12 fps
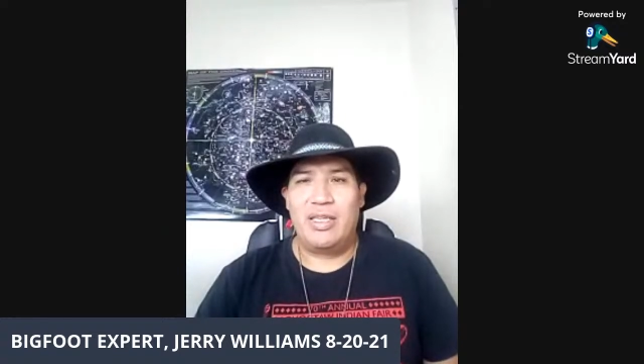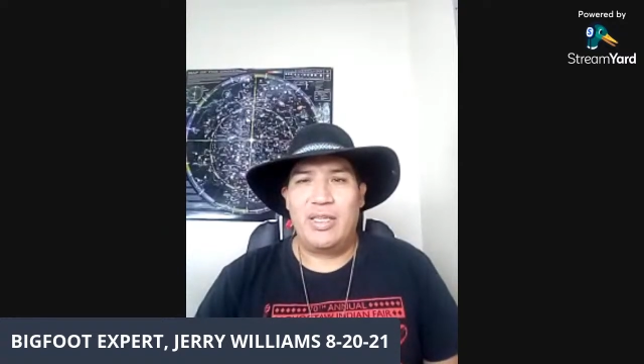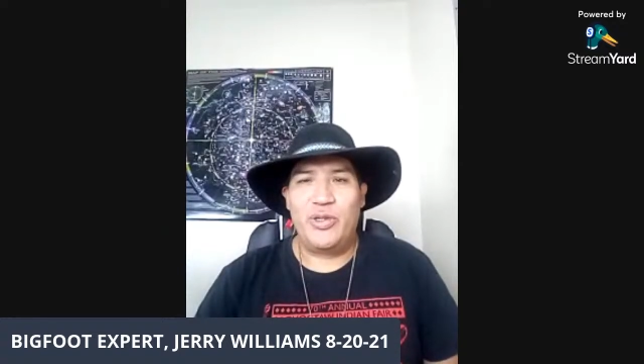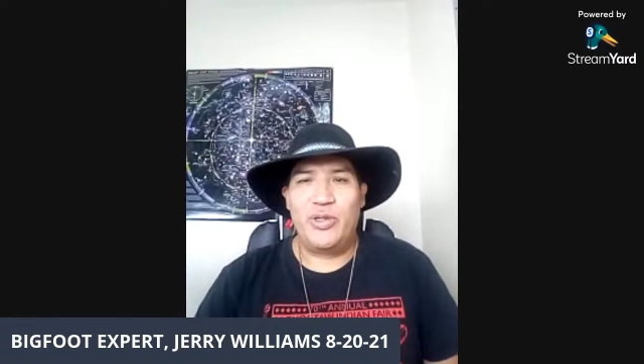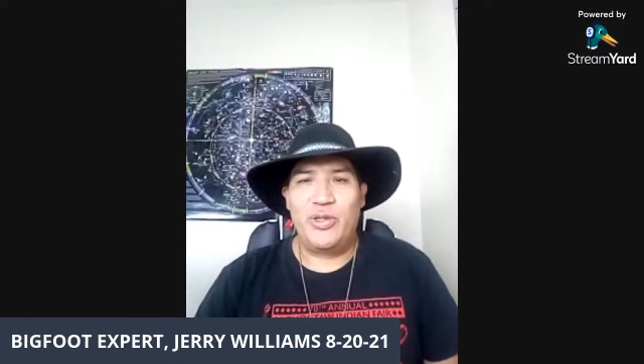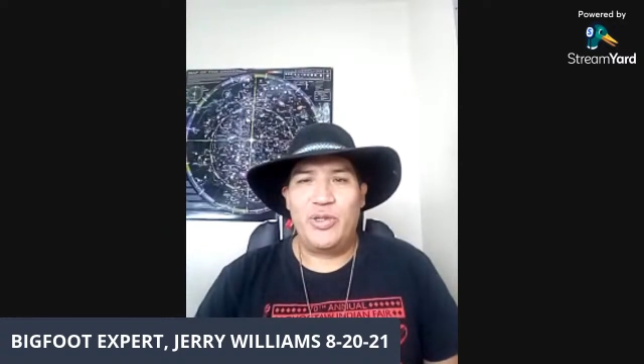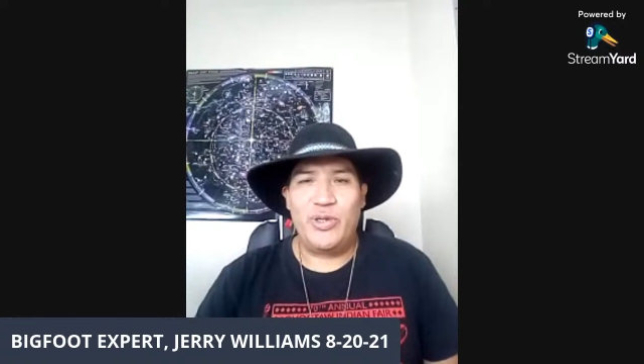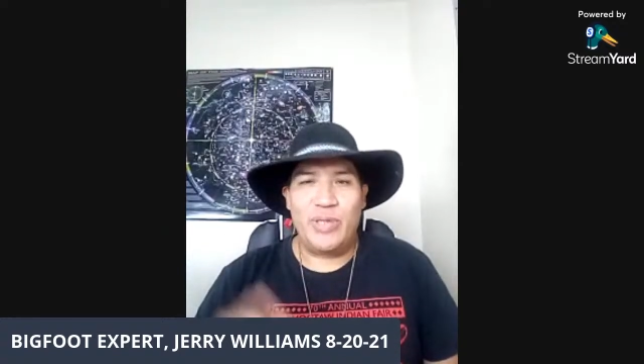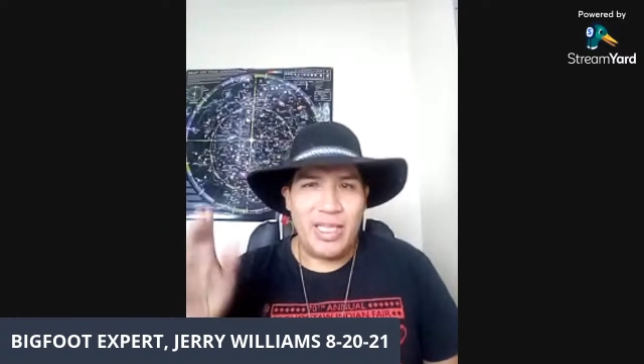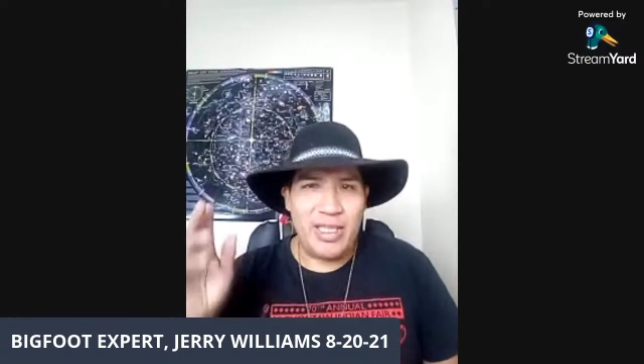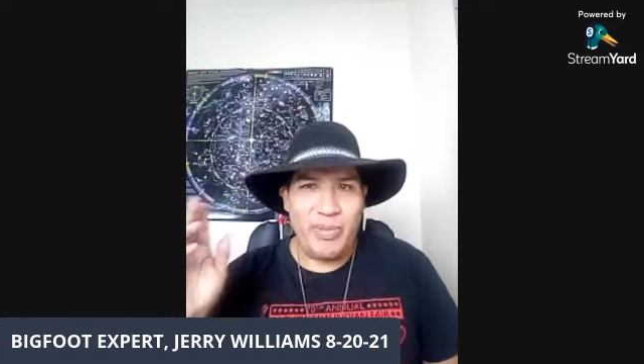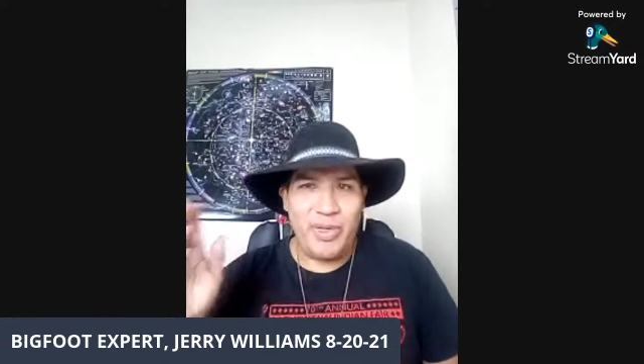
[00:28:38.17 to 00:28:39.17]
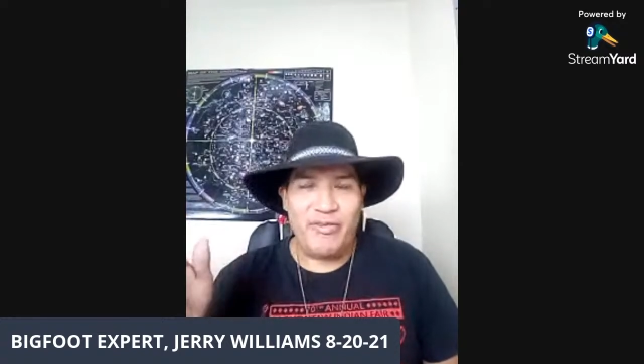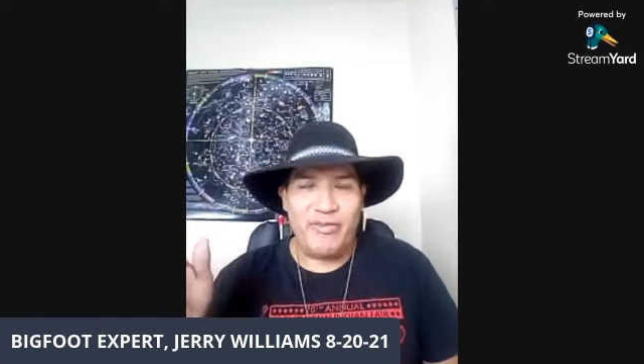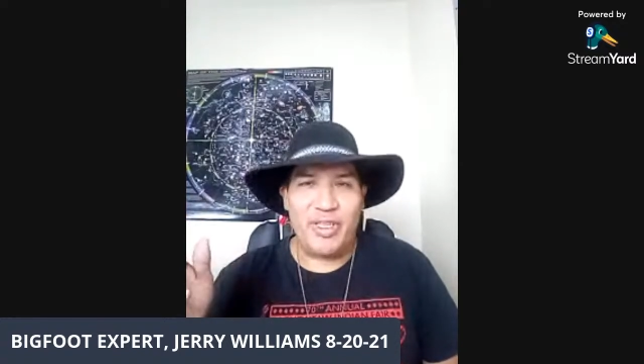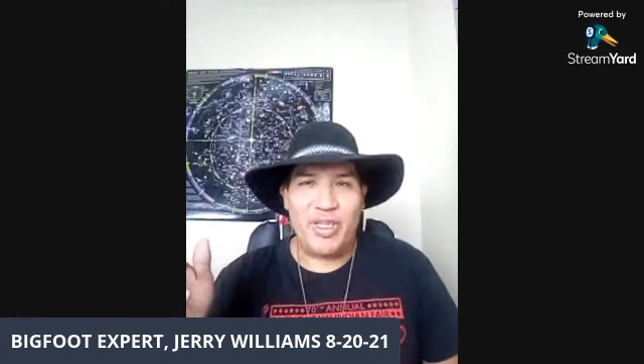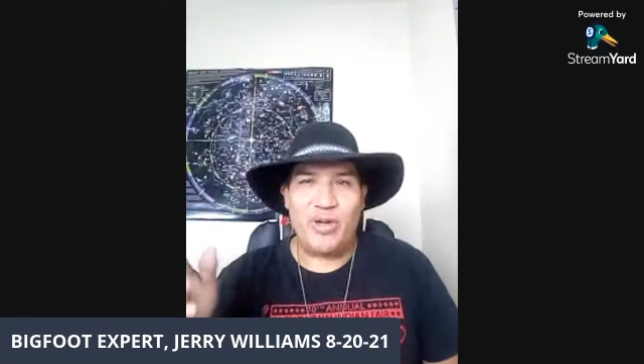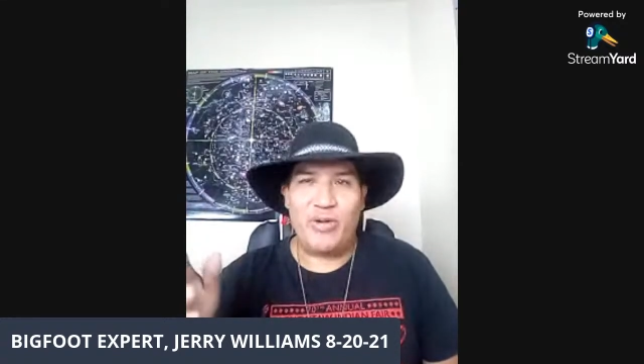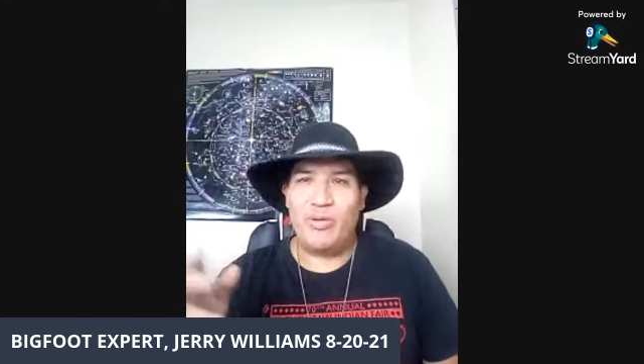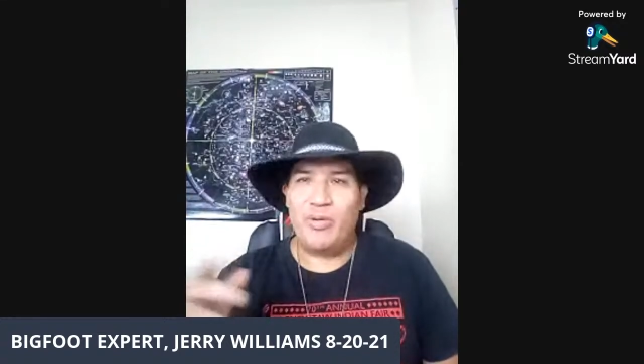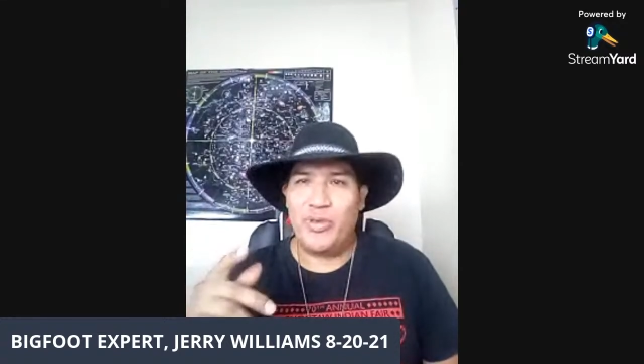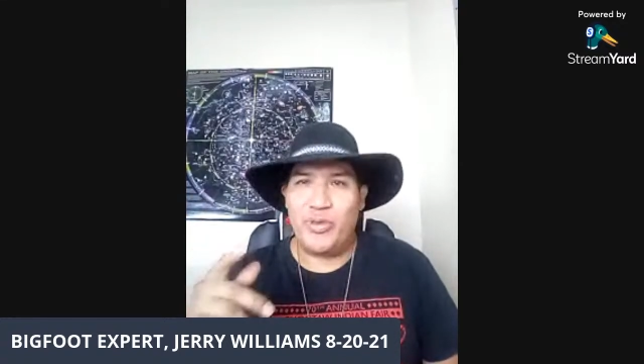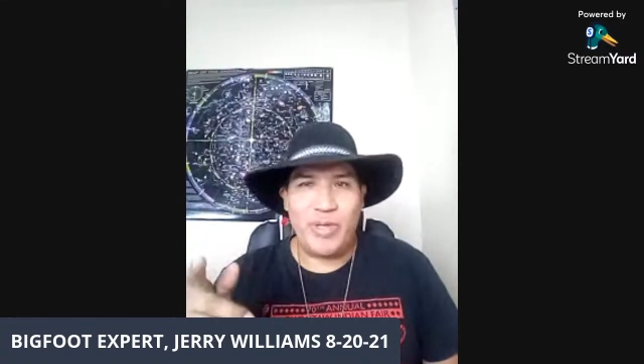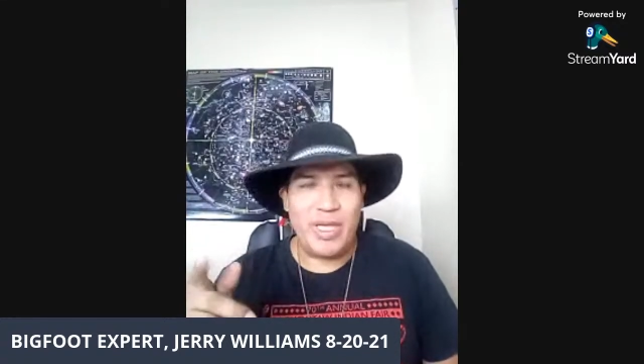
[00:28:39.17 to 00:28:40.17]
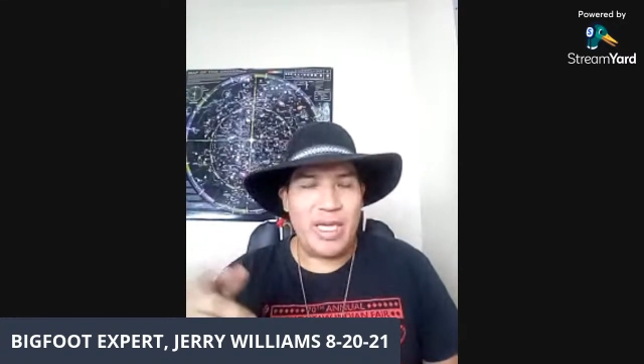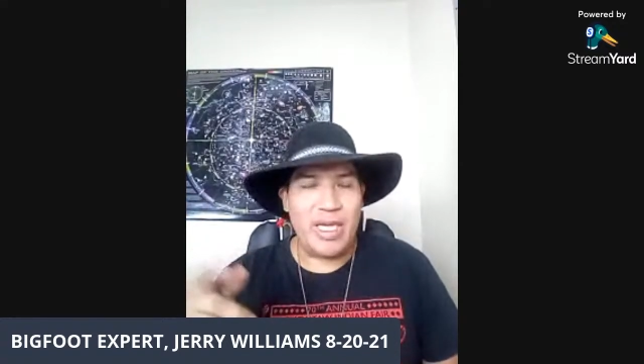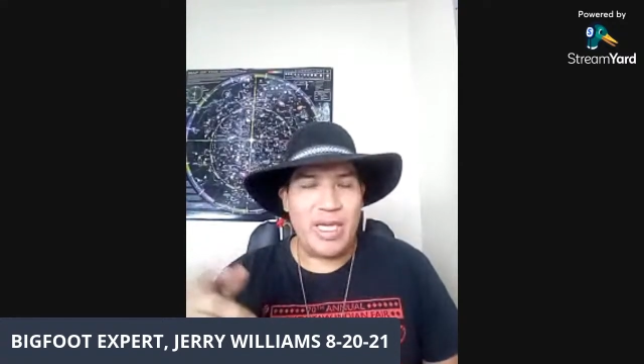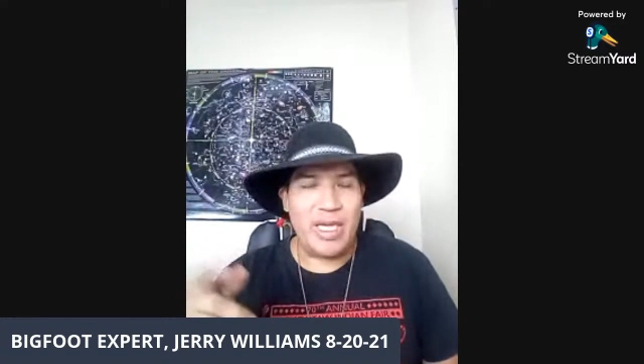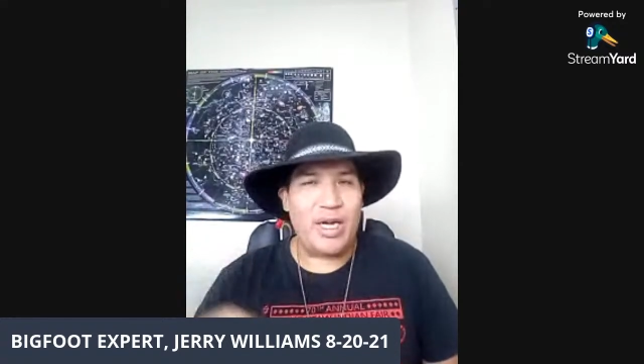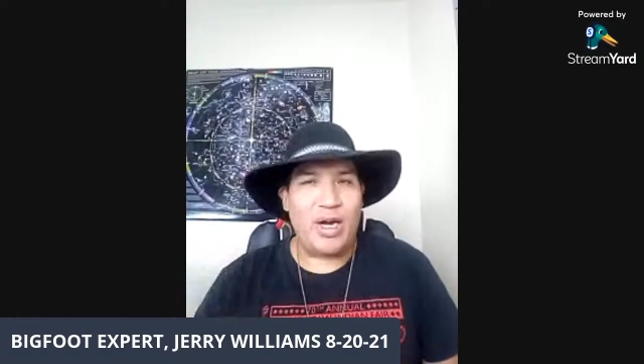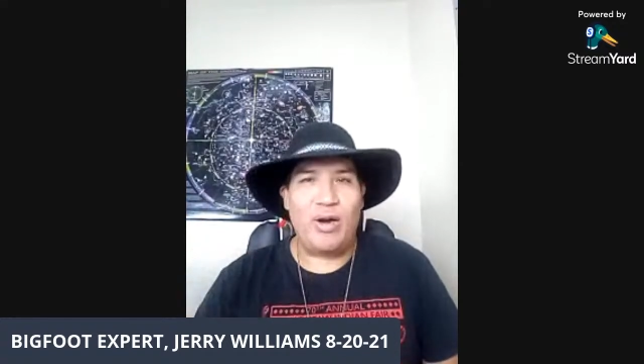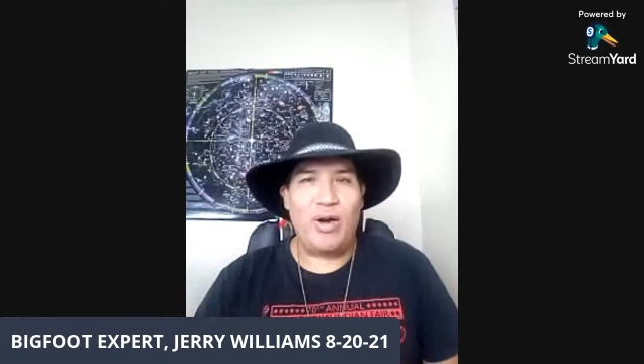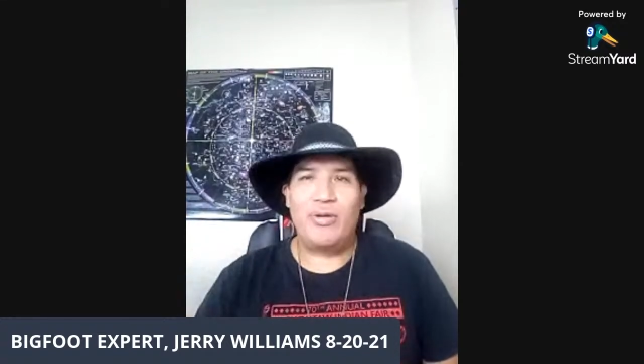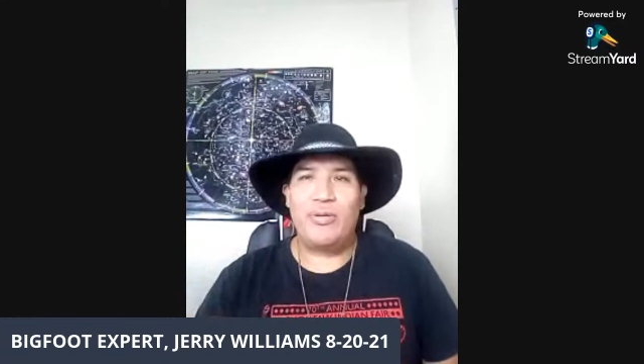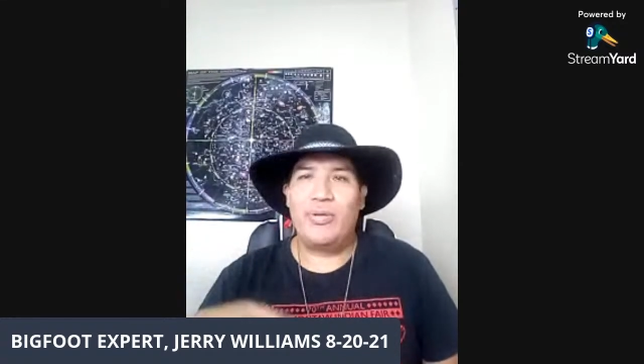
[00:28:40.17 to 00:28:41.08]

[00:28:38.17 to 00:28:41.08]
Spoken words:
You're letting the Bigfoot know through that call,